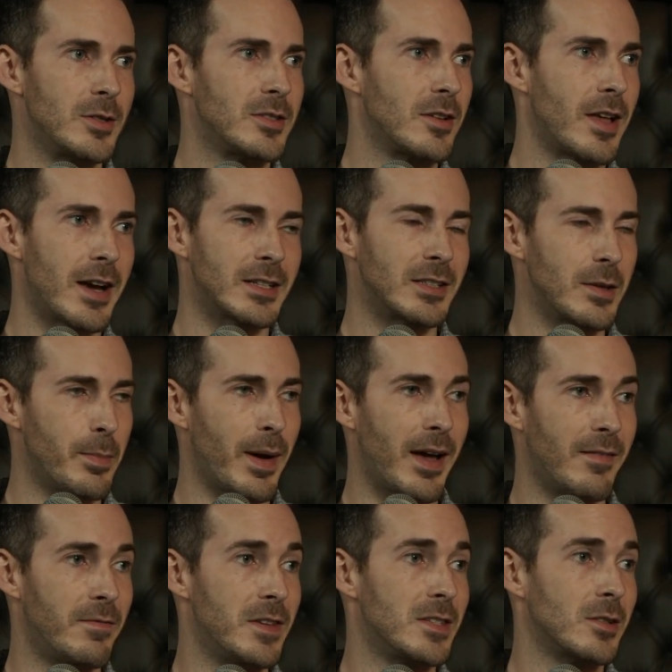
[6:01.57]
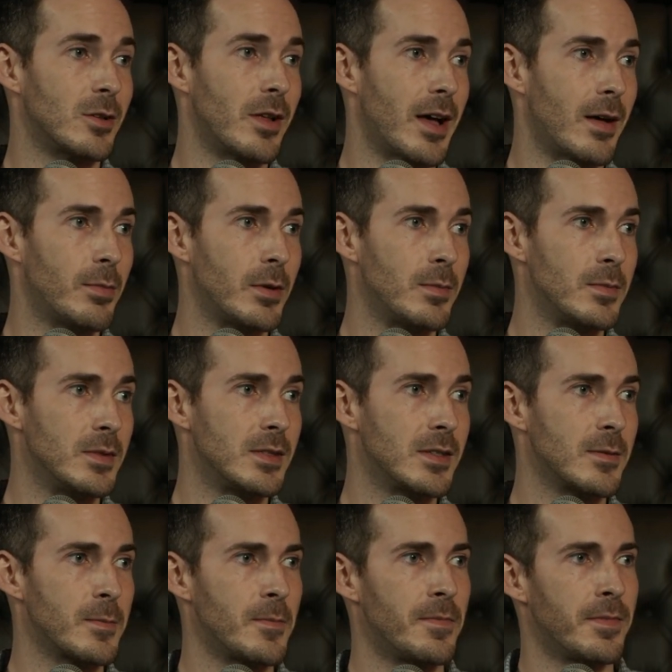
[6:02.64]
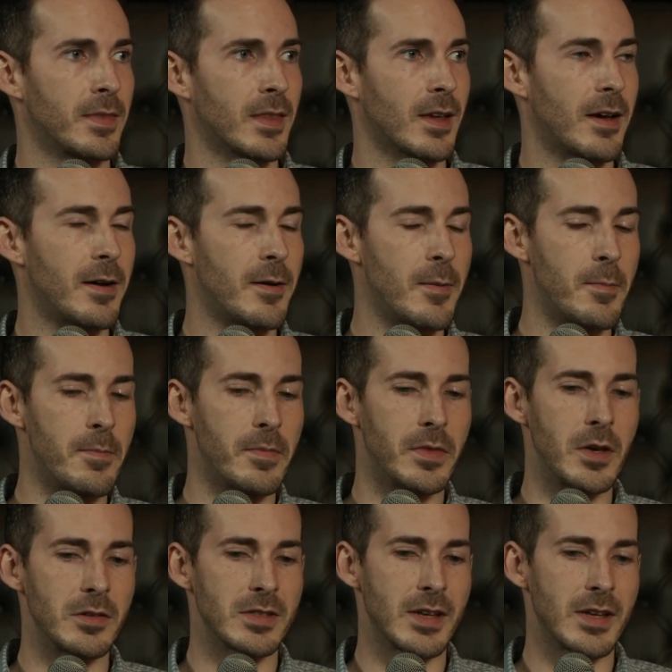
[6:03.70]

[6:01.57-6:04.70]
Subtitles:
still actually buying physical albums. Those